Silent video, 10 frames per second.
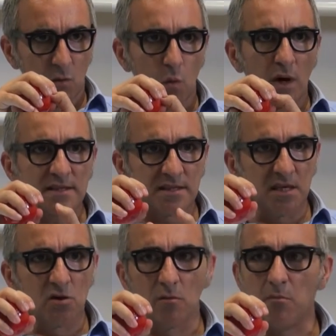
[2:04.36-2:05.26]
one
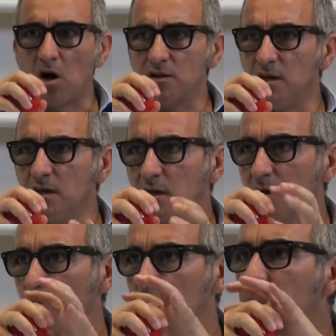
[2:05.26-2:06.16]
single body
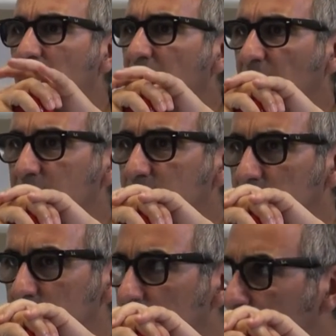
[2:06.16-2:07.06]
with my hand,
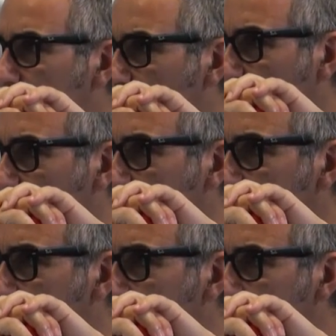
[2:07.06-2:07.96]

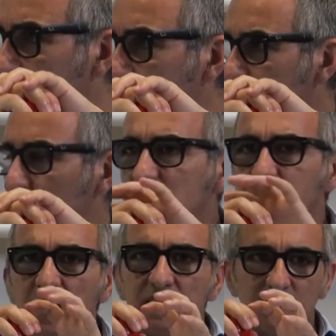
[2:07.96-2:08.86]
okay? So it's
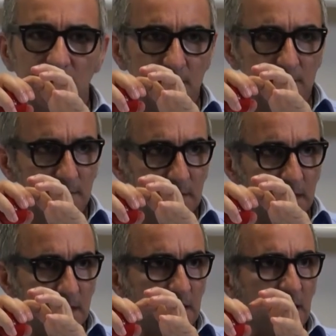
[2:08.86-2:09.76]
fixed,
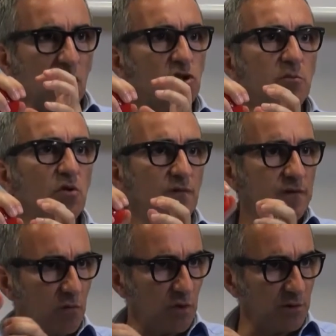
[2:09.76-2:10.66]
cannot move
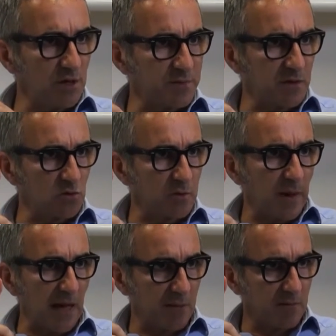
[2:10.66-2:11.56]
with respect to the
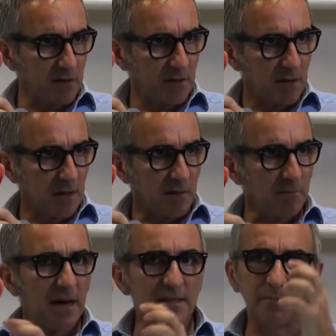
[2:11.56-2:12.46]
palm.
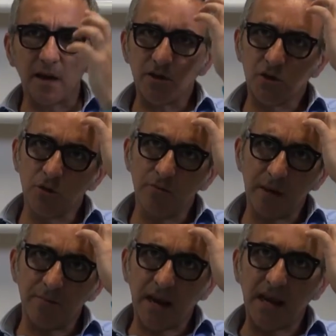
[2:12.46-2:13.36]
But my, my
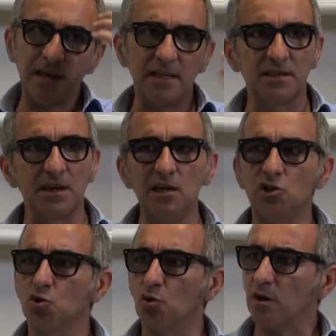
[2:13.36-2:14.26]
brain is really
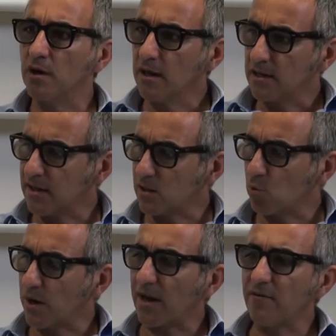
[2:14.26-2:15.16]
sure that
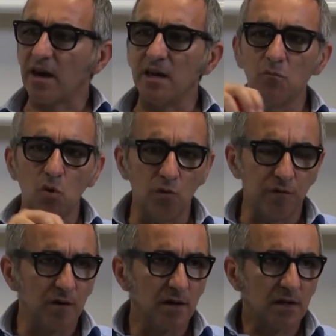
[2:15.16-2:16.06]
wherever I
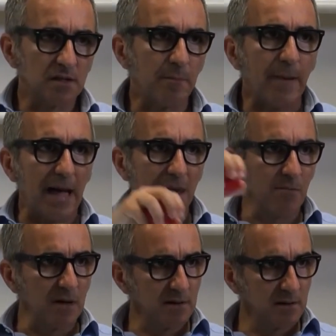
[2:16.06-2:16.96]
move the
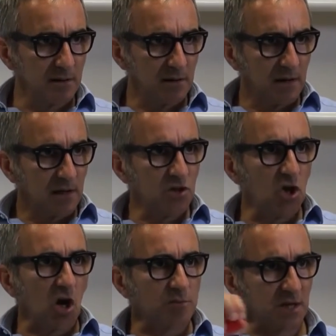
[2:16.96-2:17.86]
palm, the
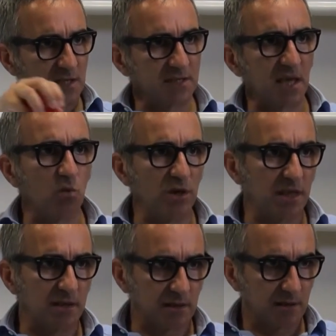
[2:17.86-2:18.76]
object stay with
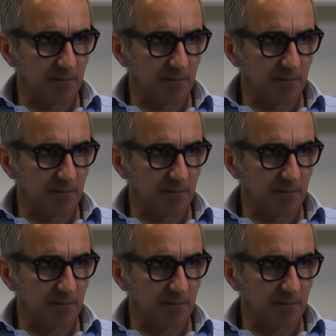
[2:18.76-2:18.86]
it,